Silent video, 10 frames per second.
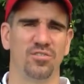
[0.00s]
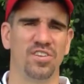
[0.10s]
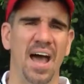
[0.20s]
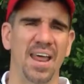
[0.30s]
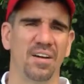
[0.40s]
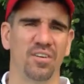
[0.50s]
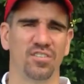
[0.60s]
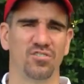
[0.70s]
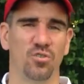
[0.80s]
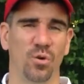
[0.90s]
There's 9 of
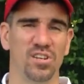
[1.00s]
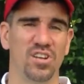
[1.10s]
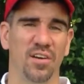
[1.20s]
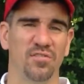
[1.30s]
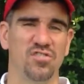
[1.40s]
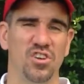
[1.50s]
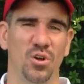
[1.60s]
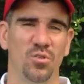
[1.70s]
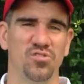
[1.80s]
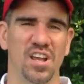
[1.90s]
us: Julie, Jeff,
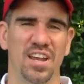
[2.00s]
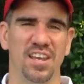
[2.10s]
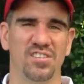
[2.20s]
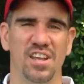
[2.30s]
Jill, Jenny,